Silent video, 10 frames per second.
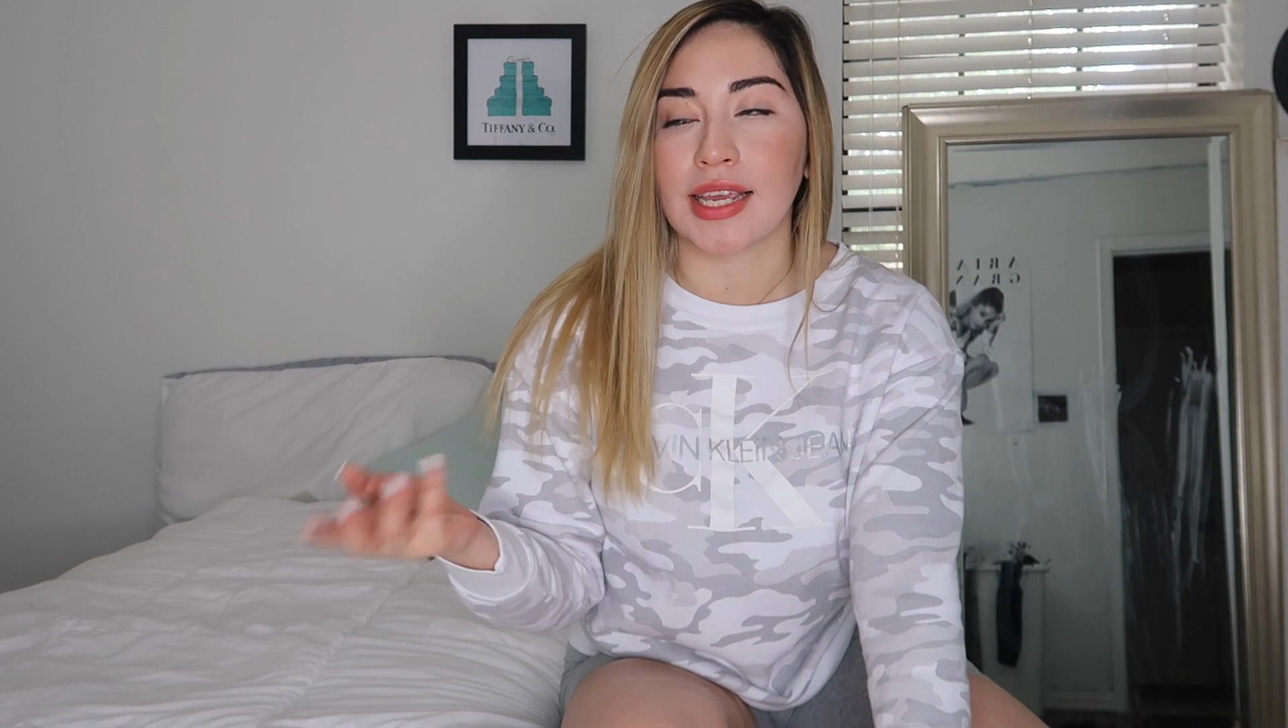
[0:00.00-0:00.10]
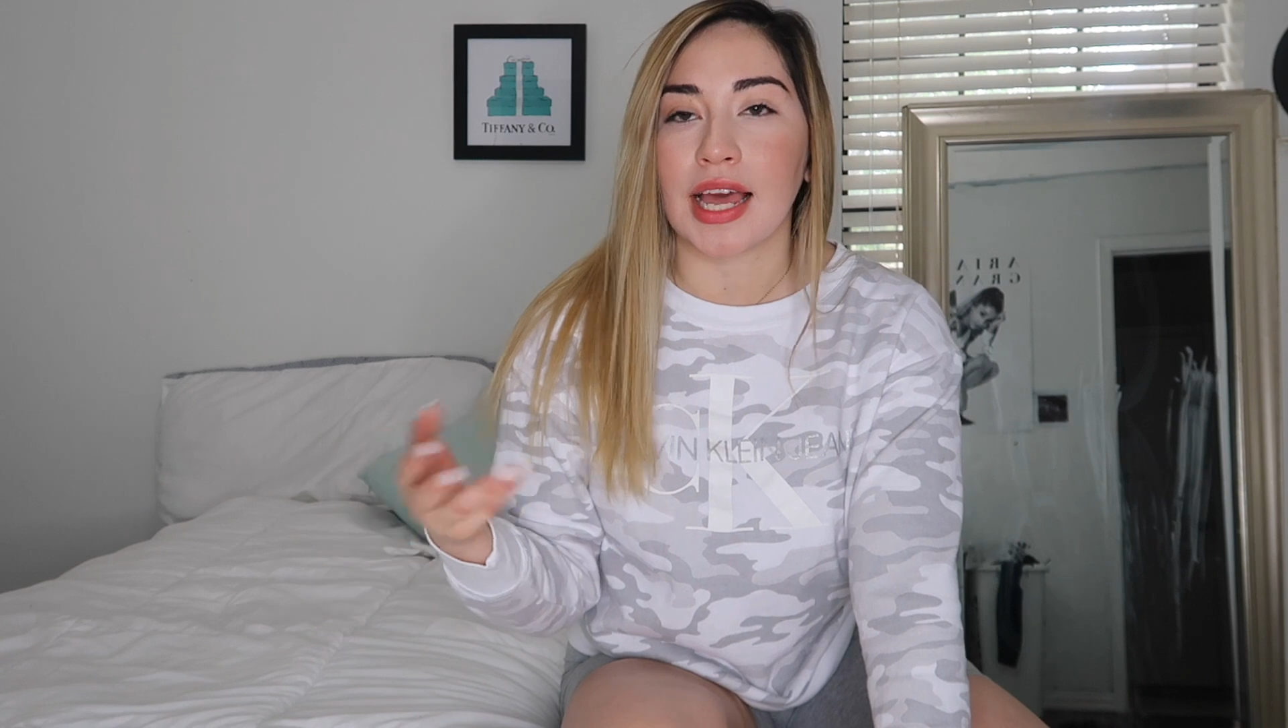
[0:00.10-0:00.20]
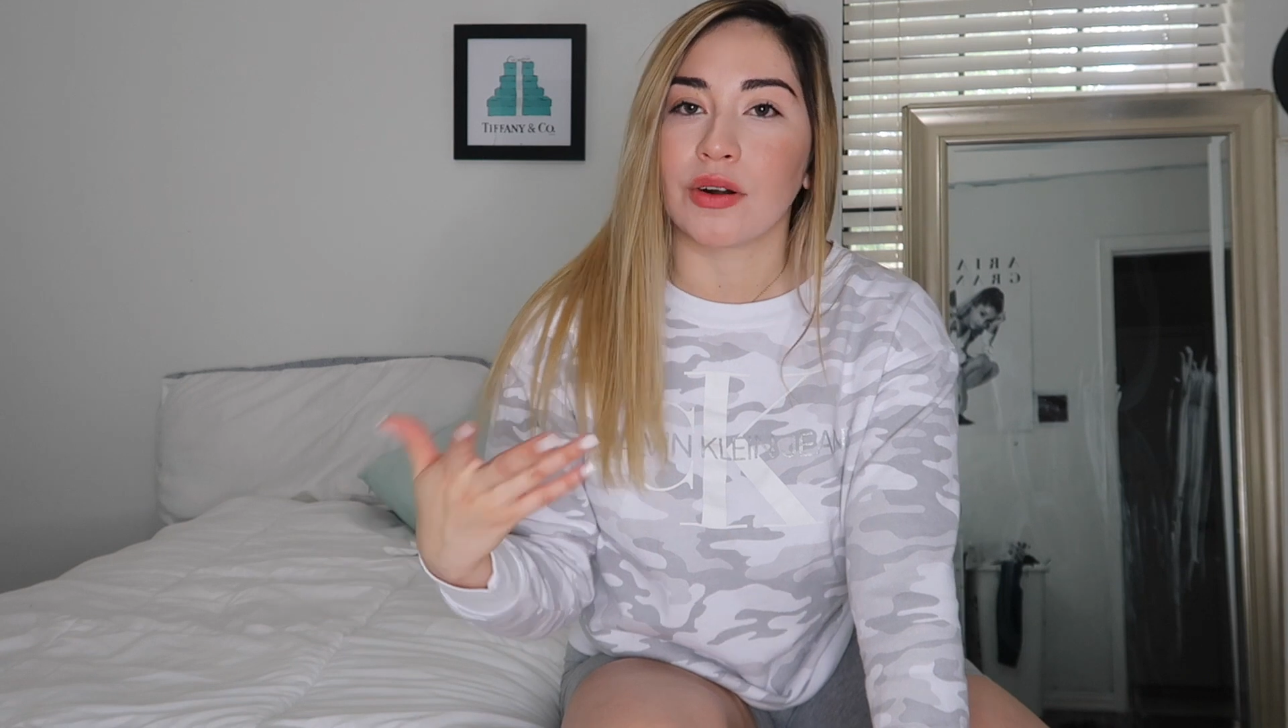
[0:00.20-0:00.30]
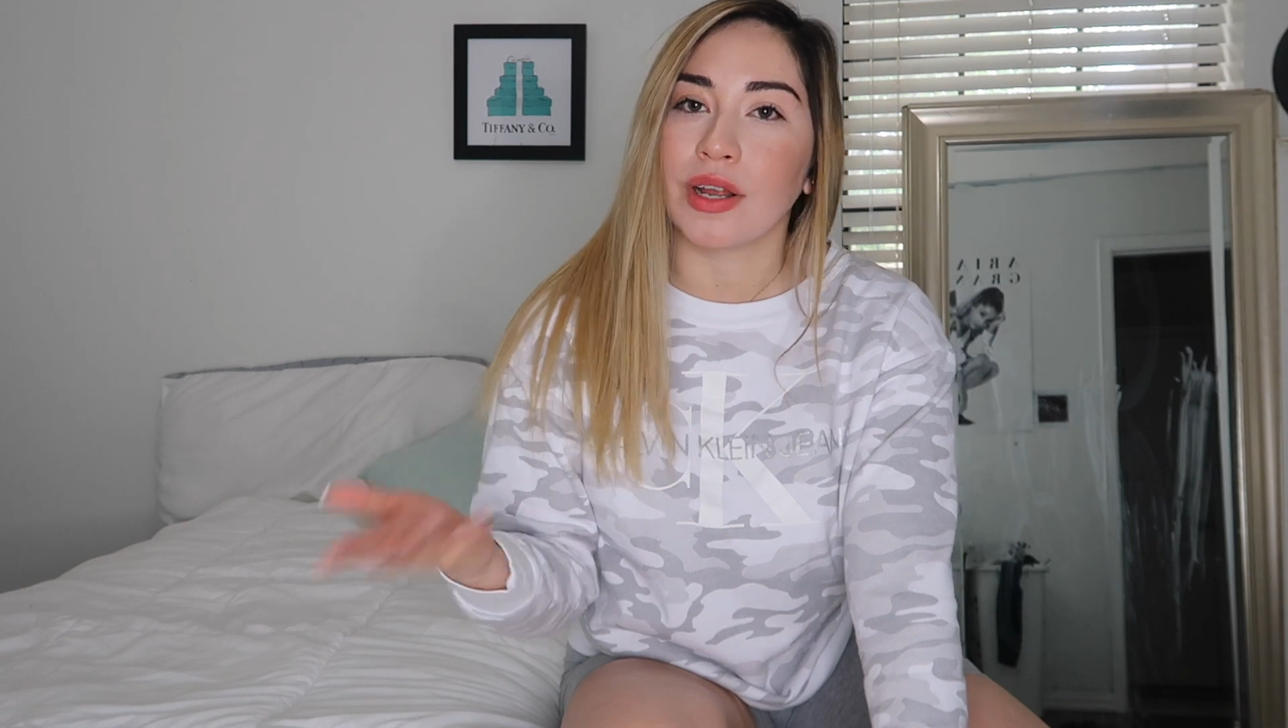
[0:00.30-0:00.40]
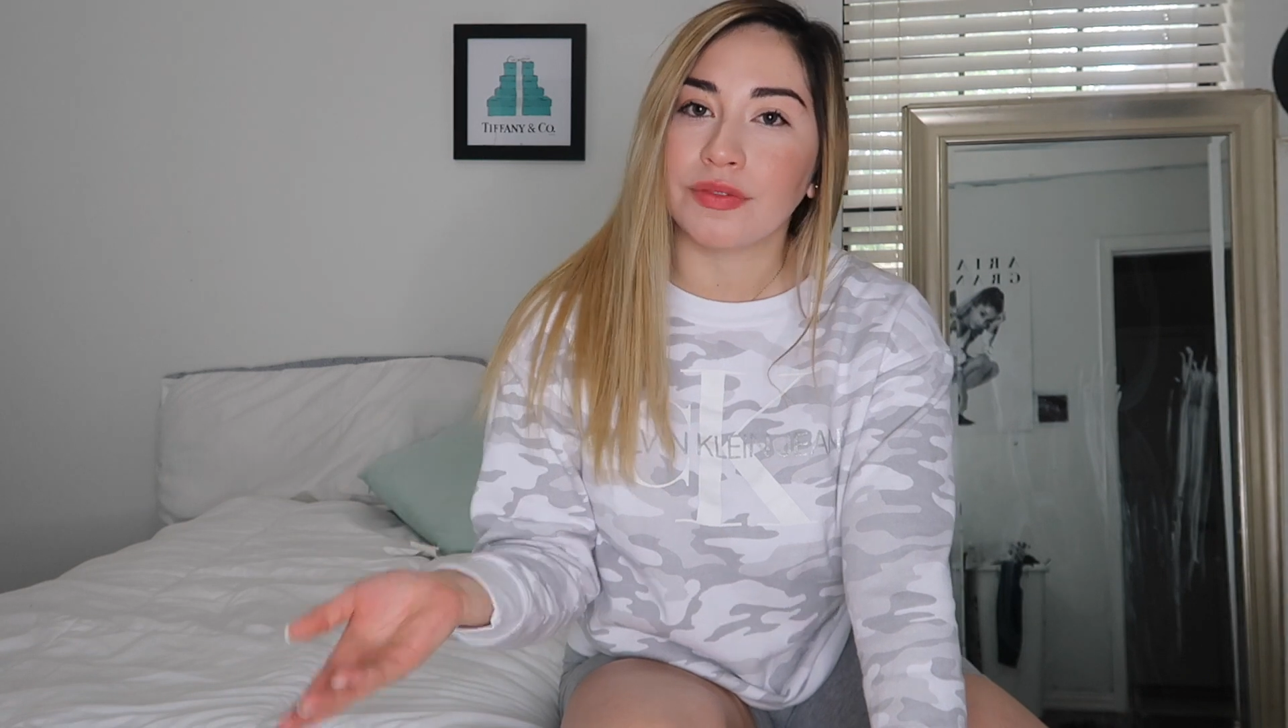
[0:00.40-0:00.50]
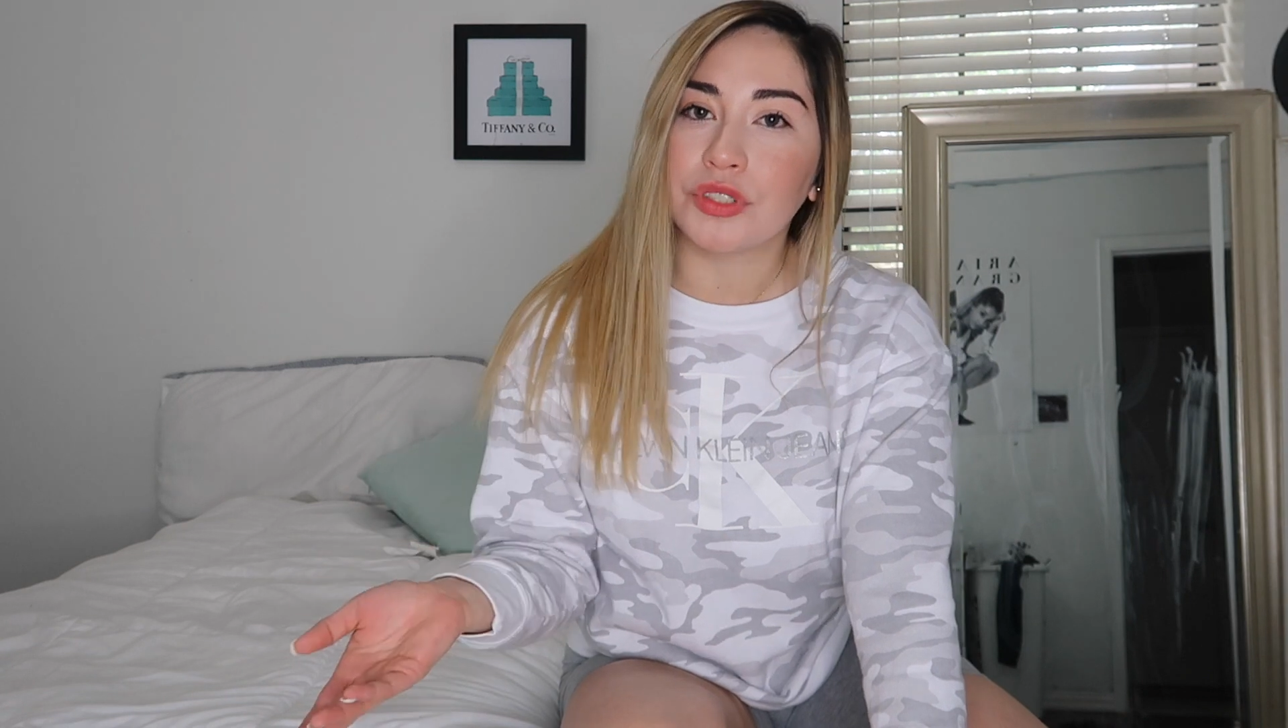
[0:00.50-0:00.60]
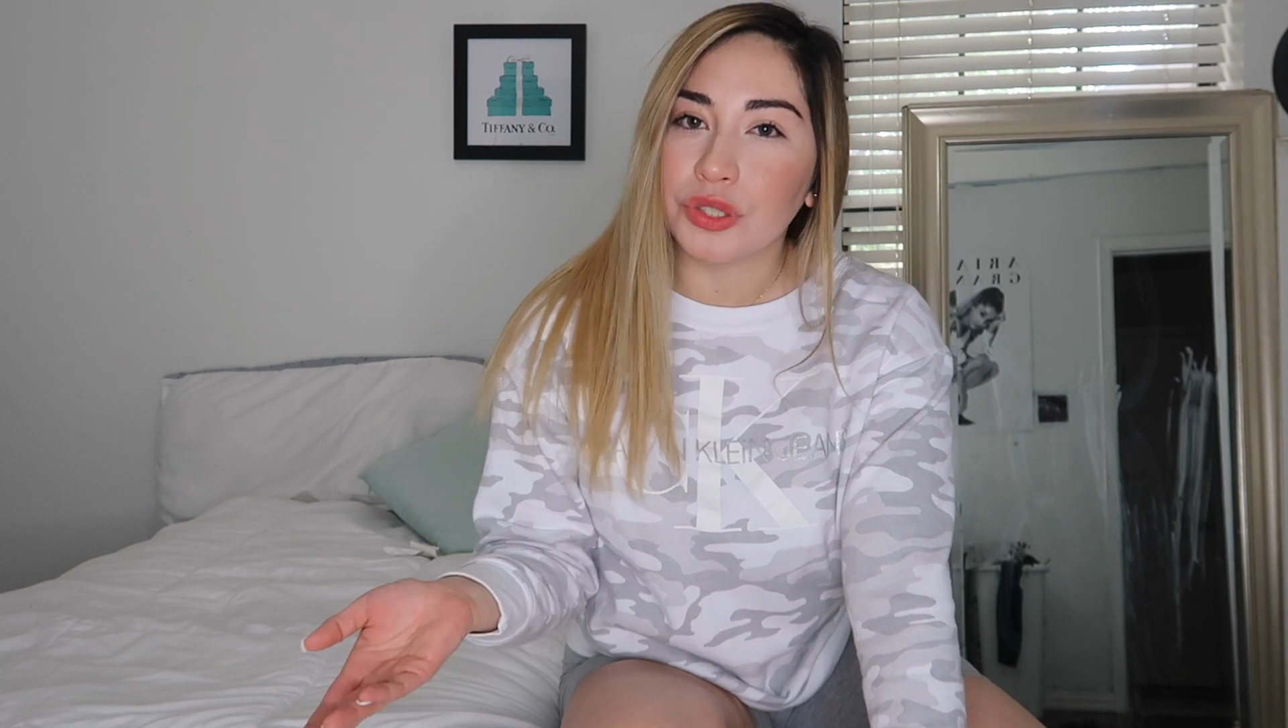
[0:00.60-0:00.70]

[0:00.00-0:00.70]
like I don't have